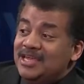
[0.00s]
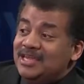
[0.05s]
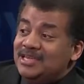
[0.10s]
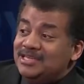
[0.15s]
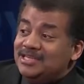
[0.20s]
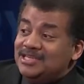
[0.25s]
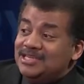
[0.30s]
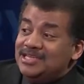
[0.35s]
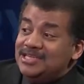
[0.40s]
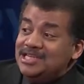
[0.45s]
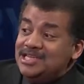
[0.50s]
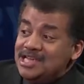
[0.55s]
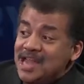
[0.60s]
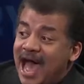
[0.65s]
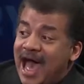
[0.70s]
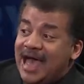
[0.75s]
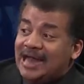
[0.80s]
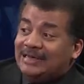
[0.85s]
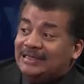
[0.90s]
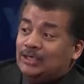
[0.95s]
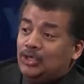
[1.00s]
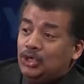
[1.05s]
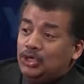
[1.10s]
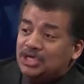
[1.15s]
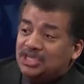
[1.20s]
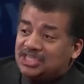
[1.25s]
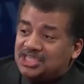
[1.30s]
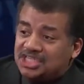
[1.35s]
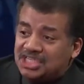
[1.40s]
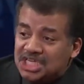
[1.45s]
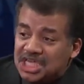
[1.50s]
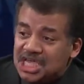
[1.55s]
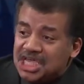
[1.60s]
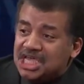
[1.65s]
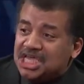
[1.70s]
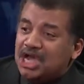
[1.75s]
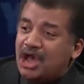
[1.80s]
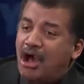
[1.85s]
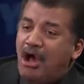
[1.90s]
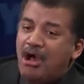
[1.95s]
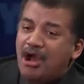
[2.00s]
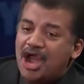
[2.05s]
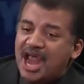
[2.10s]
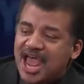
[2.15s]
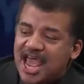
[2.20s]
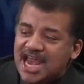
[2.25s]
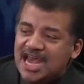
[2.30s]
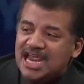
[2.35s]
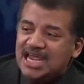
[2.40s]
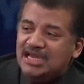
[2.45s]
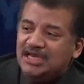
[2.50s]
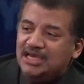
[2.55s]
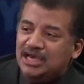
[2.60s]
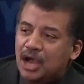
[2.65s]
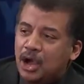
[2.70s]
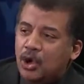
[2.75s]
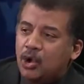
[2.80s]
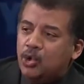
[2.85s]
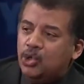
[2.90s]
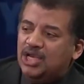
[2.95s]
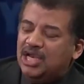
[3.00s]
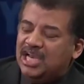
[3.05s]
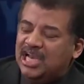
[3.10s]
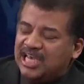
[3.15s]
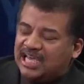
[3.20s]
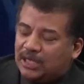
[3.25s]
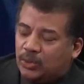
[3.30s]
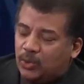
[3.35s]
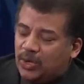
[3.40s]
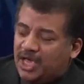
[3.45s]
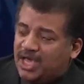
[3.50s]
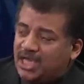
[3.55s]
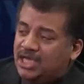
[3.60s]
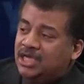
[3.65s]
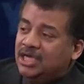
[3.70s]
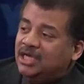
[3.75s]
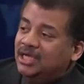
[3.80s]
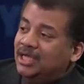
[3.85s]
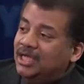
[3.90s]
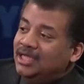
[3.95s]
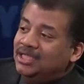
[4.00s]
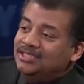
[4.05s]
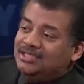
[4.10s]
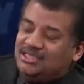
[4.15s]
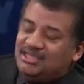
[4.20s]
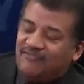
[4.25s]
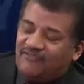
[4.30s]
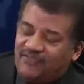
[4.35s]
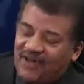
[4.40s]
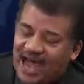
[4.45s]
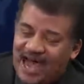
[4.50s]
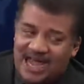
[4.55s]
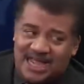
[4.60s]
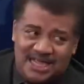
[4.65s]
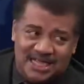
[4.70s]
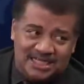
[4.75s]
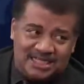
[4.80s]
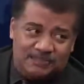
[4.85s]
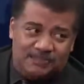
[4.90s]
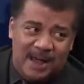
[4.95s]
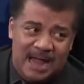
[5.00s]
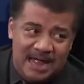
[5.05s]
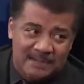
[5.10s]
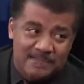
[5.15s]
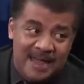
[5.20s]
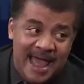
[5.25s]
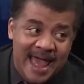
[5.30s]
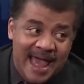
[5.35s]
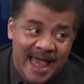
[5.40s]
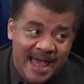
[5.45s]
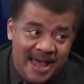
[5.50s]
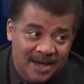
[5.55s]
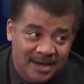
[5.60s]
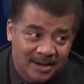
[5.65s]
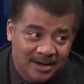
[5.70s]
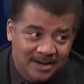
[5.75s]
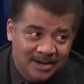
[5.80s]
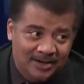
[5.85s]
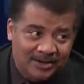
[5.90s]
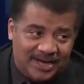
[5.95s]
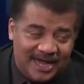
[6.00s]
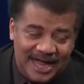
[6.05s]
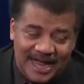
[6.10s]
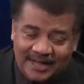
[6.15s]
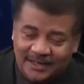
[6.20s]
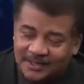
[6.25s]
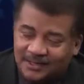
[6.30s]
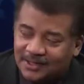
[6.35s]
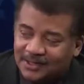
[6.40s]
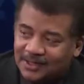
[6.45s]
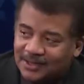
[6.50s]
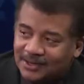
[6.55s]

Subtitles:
It is not going to sink on any known liquid devised by man, okay?